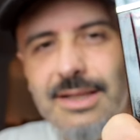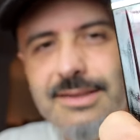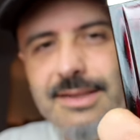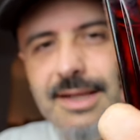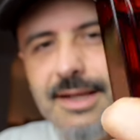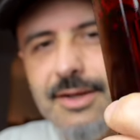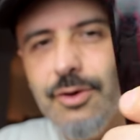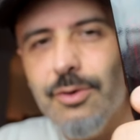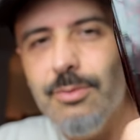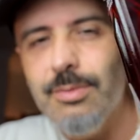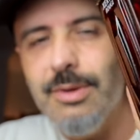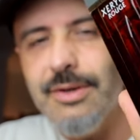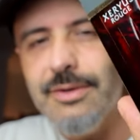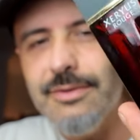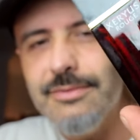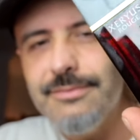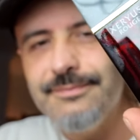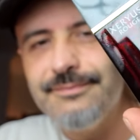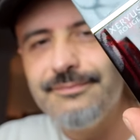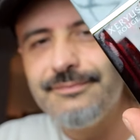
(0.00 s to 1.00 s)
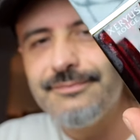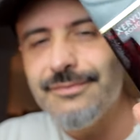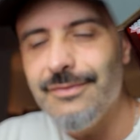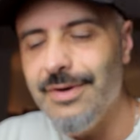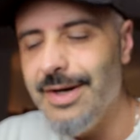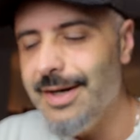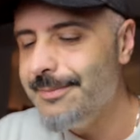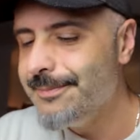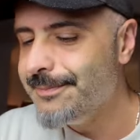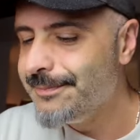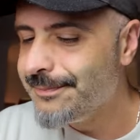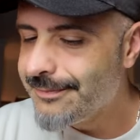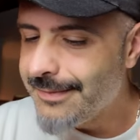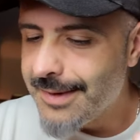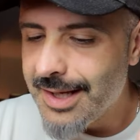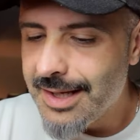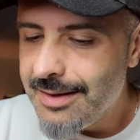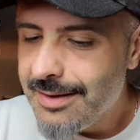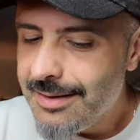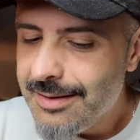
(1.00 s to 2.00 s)
Art Deco bottle. All right.
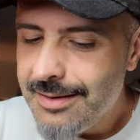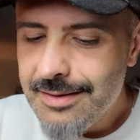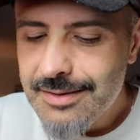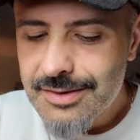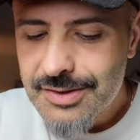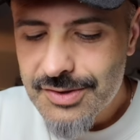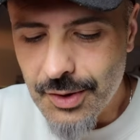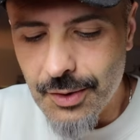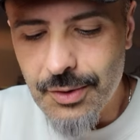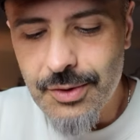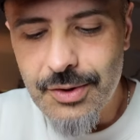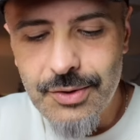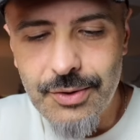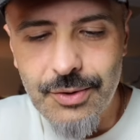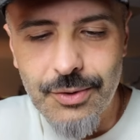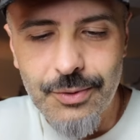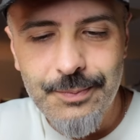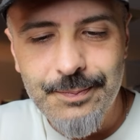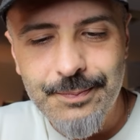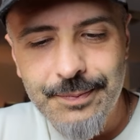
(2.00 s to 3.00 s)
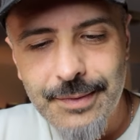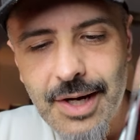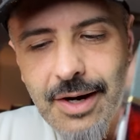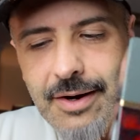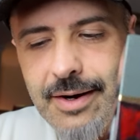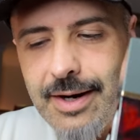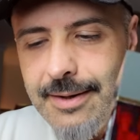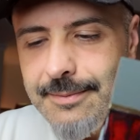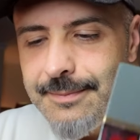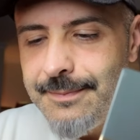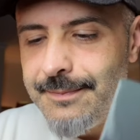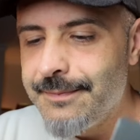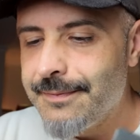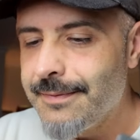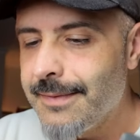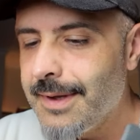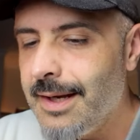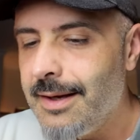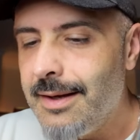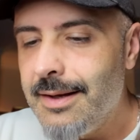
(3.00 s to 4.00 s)
So cool. All right.
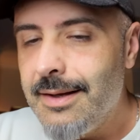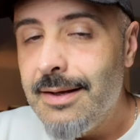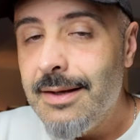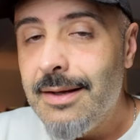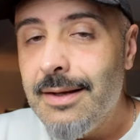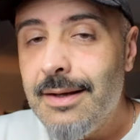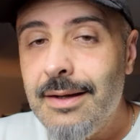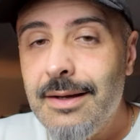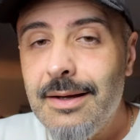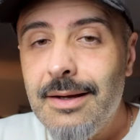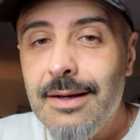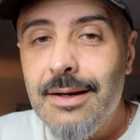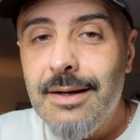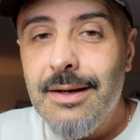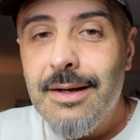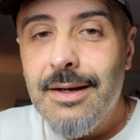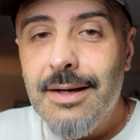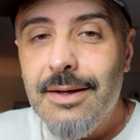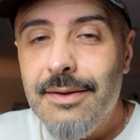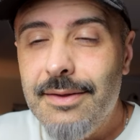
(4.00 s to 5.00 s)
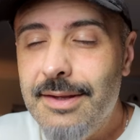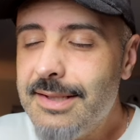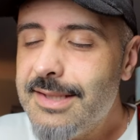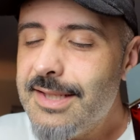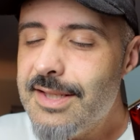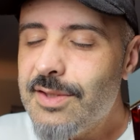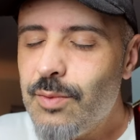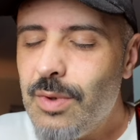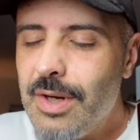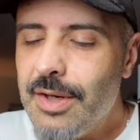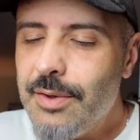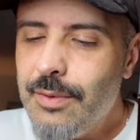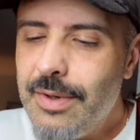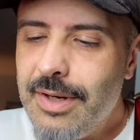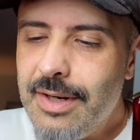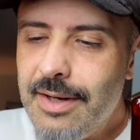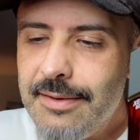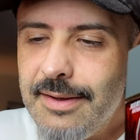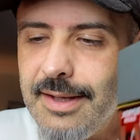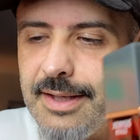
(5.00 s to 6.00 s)
This is one
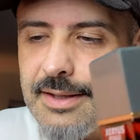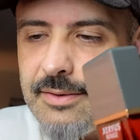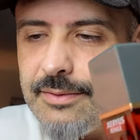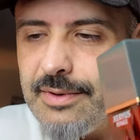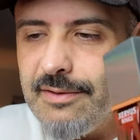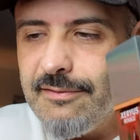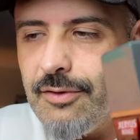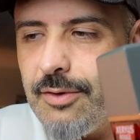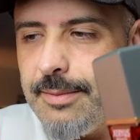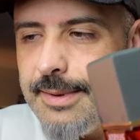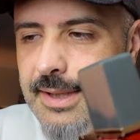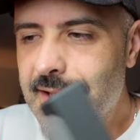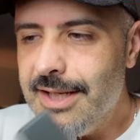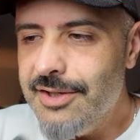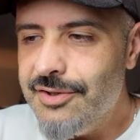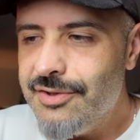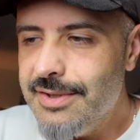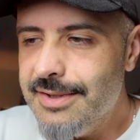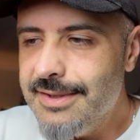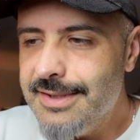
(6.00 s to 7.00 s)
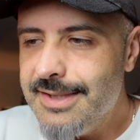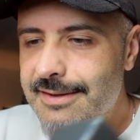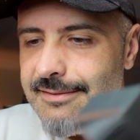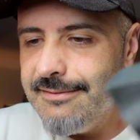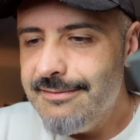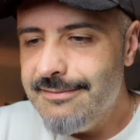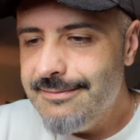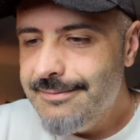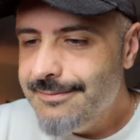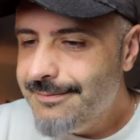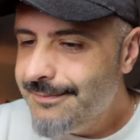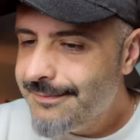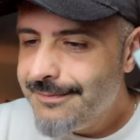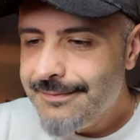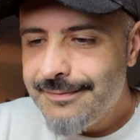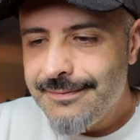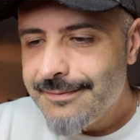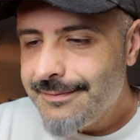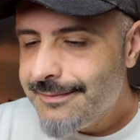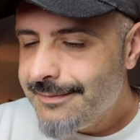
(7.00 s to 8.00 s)
where I think the reformulations have
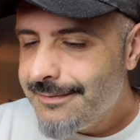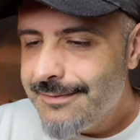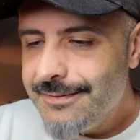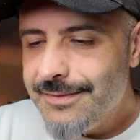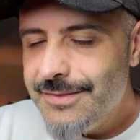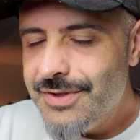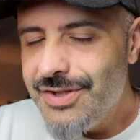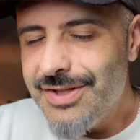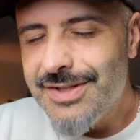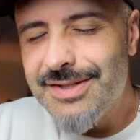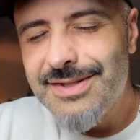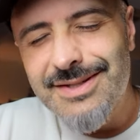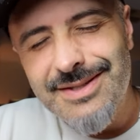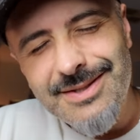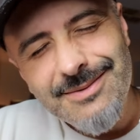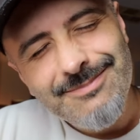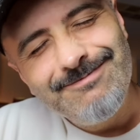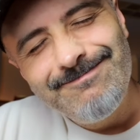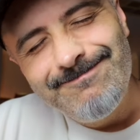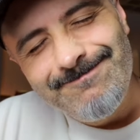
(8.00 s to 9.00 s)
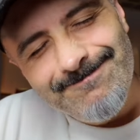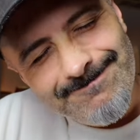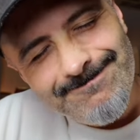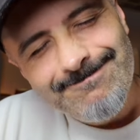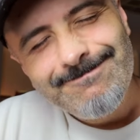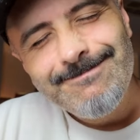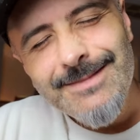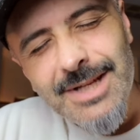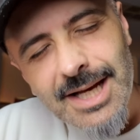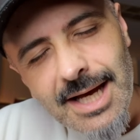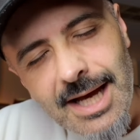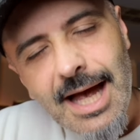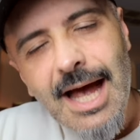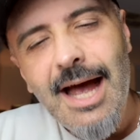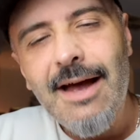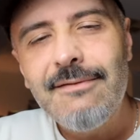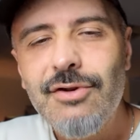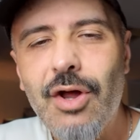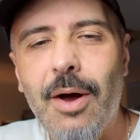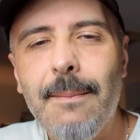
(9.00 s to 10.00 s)
just
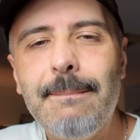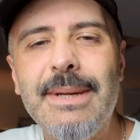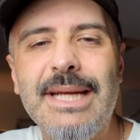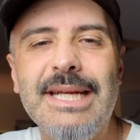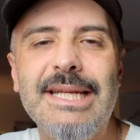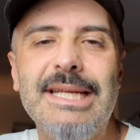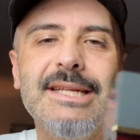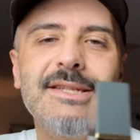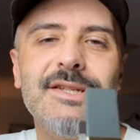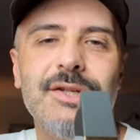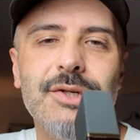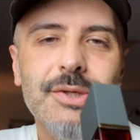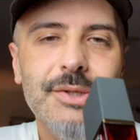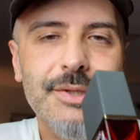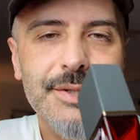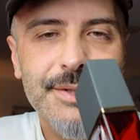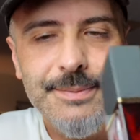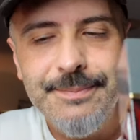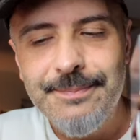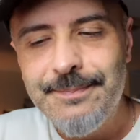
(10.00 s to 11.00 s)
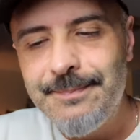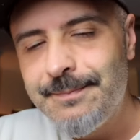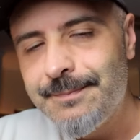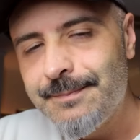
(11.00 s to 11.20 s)
have not been as good.